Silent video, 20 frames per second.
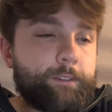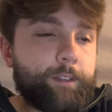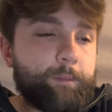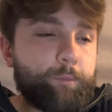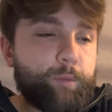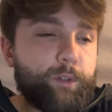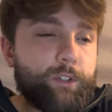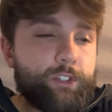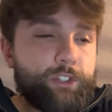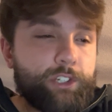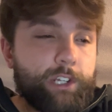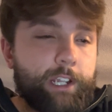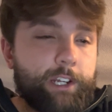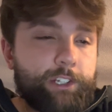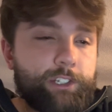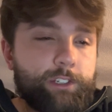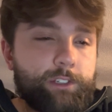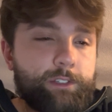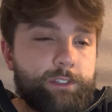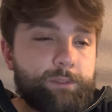the
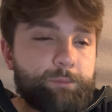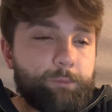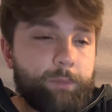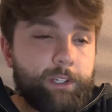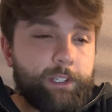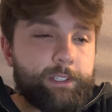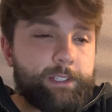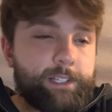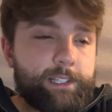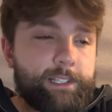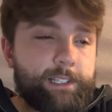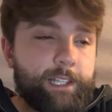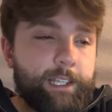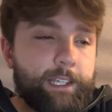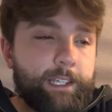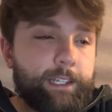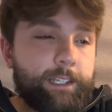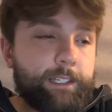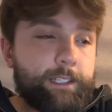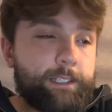projections might
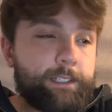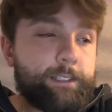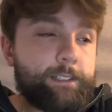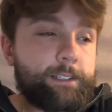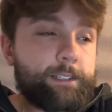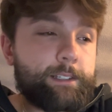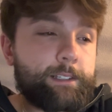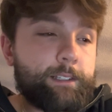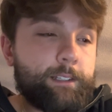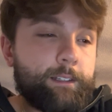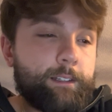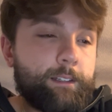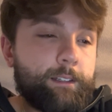say it is.